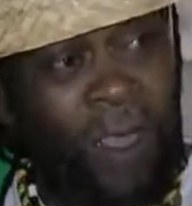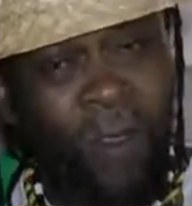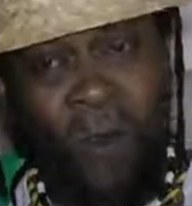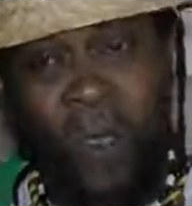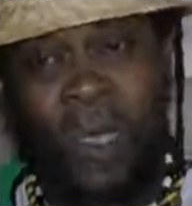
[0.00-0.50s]

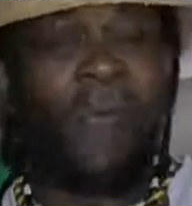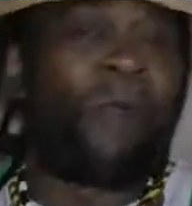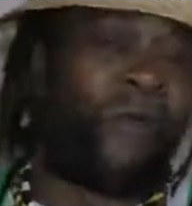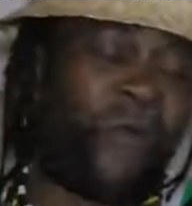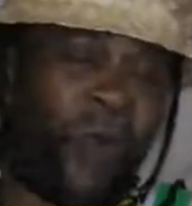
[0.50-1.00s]
No
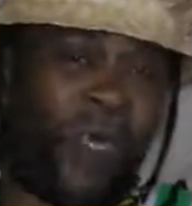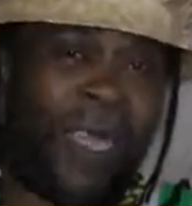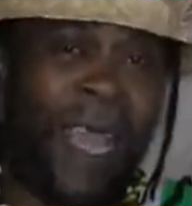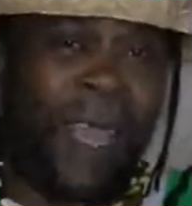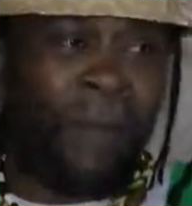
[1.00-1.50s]
sorrowful
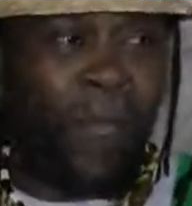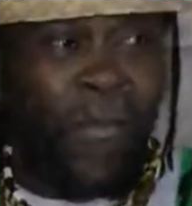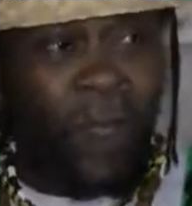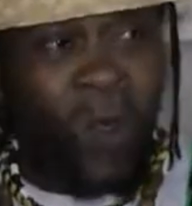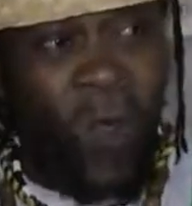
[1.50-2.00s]
time.
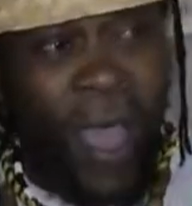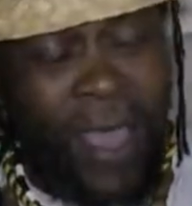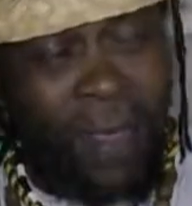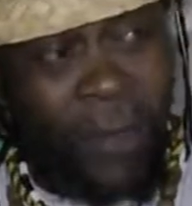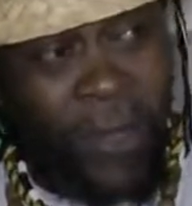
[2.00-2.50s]
So I
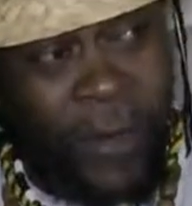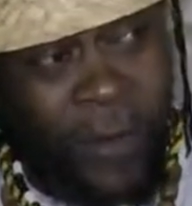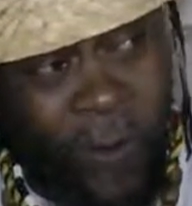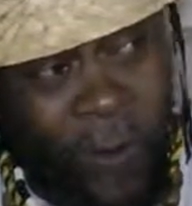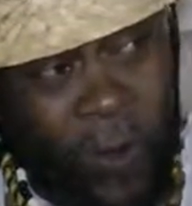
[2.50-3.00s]
am
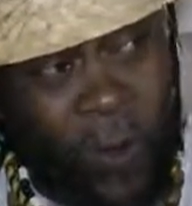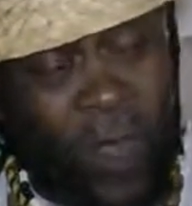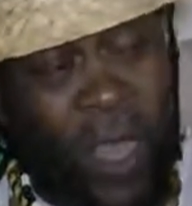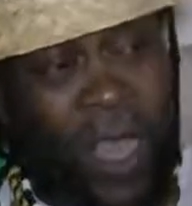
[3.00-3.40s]
here now to